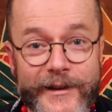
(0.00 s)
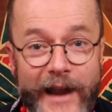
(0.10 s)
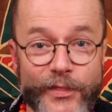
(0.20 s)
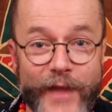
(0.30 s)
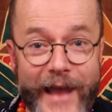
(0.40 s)

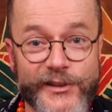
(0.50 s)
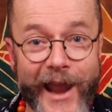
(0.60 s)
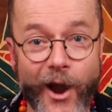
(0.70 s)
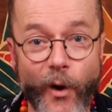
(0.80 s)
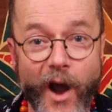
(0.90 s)
and that's
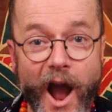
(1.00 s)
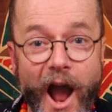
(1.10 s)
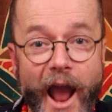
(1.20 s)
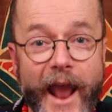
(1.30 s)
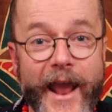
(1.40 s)
how
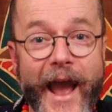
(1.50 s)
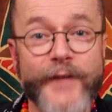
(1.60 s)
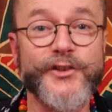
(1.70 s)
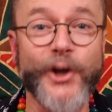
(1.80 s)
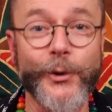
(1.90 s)
I
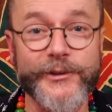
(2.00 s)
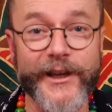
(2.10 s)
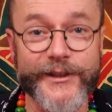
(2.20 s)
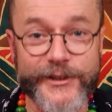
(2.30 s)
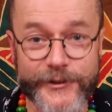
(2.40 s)
have told
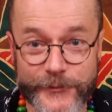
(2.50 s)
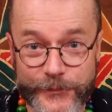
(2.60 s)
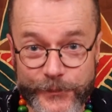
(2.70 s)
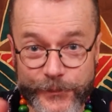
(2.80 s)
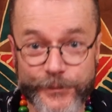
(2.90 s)
it
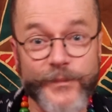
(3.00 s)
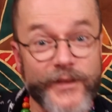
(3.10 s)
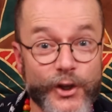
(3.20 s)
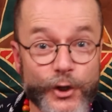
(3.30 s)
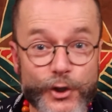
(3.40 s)

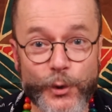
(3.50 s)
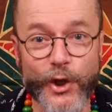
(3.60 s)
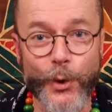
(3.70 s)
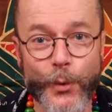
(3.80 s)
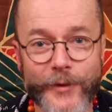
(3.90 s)
to
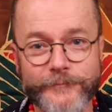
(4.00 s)
you.